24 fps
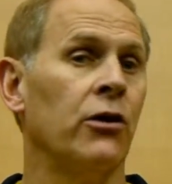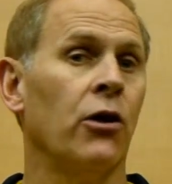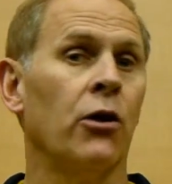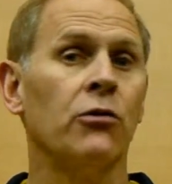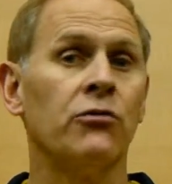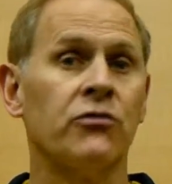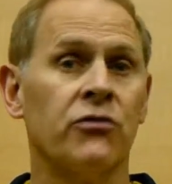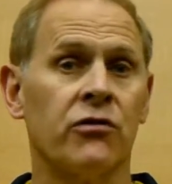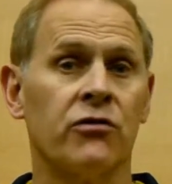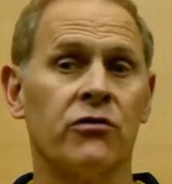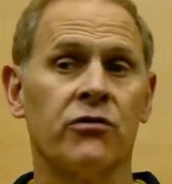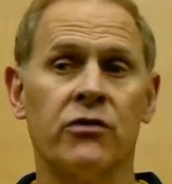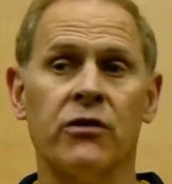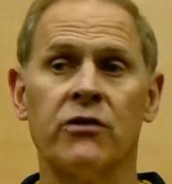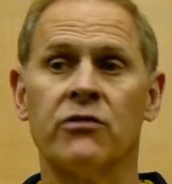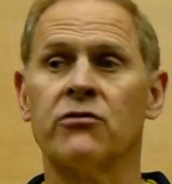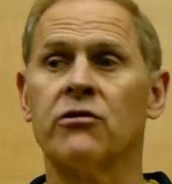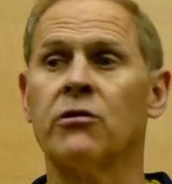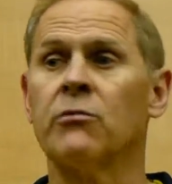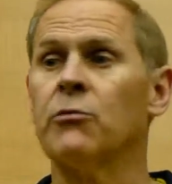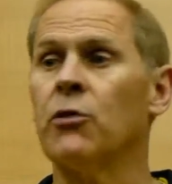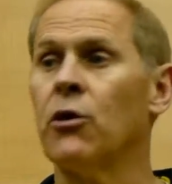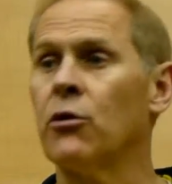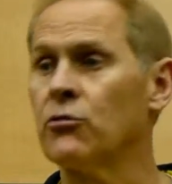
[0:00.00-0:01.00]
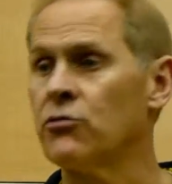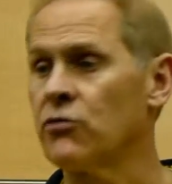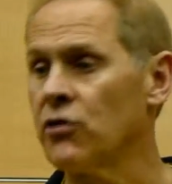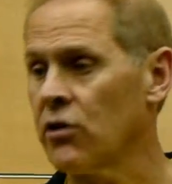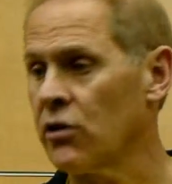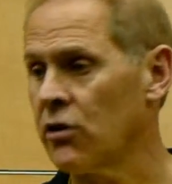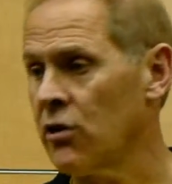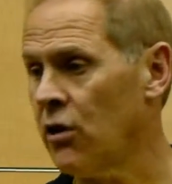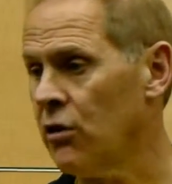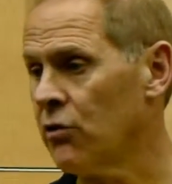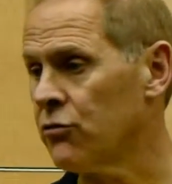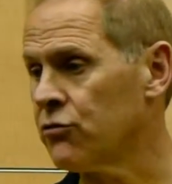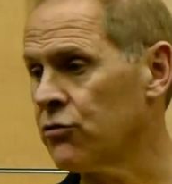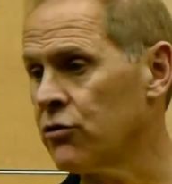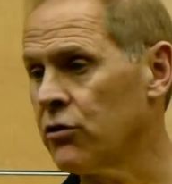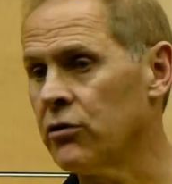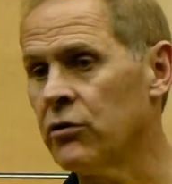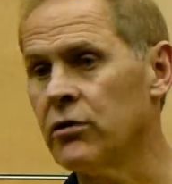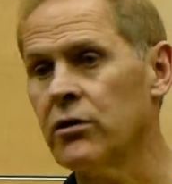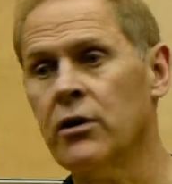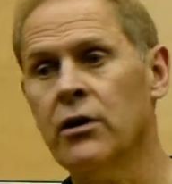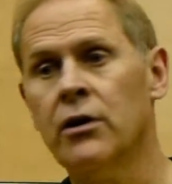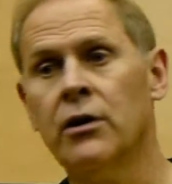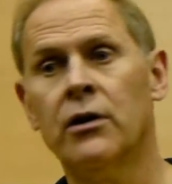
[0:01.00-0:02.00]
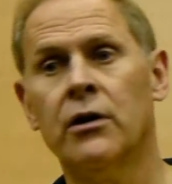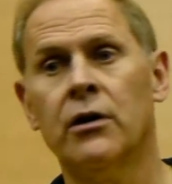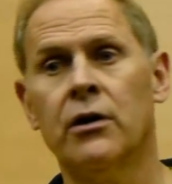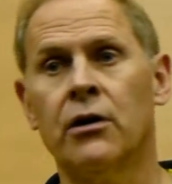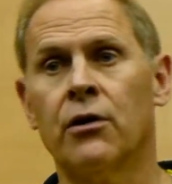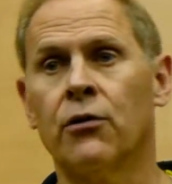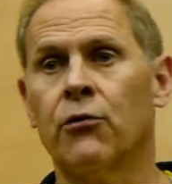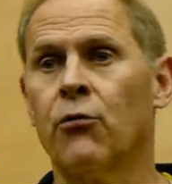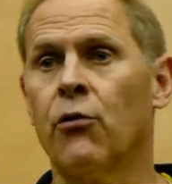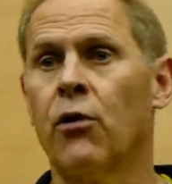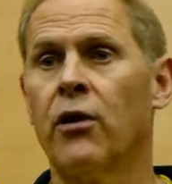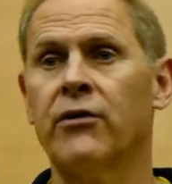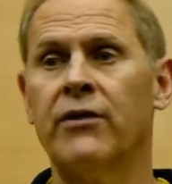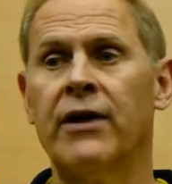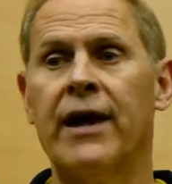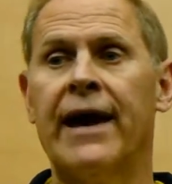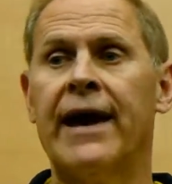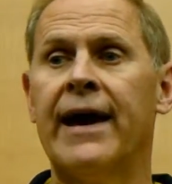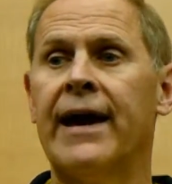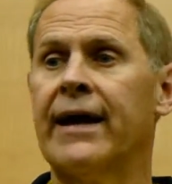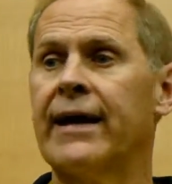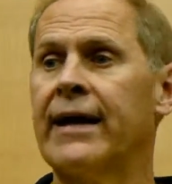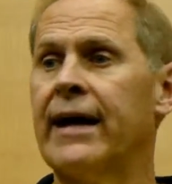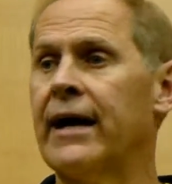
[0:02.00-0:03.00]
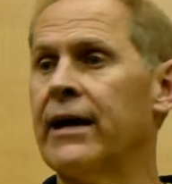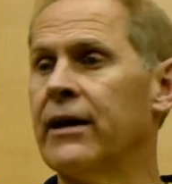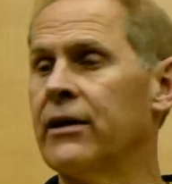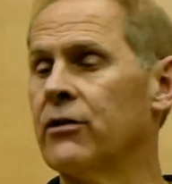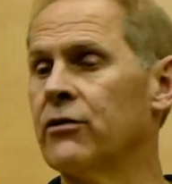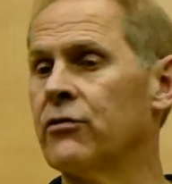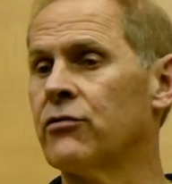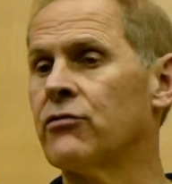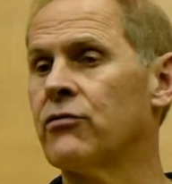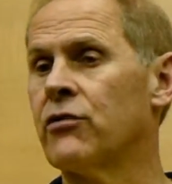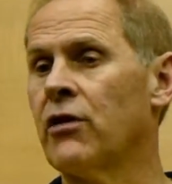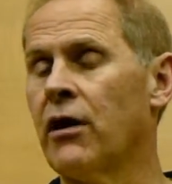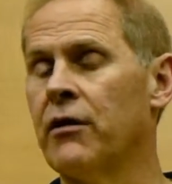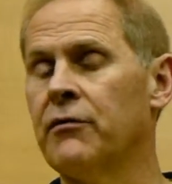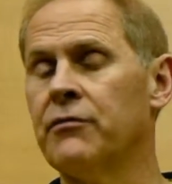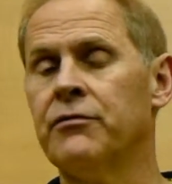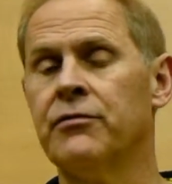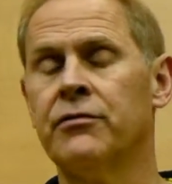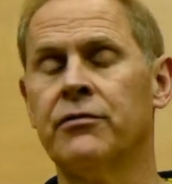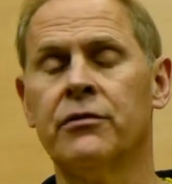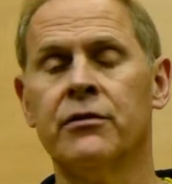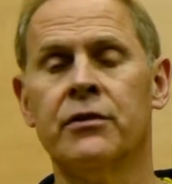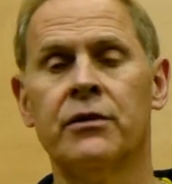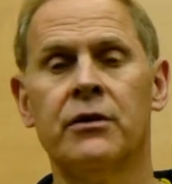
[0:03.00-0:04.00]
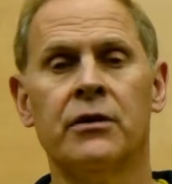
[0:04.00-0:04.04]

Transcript: knows the system, knows the culture. Run the heck out of their stuff.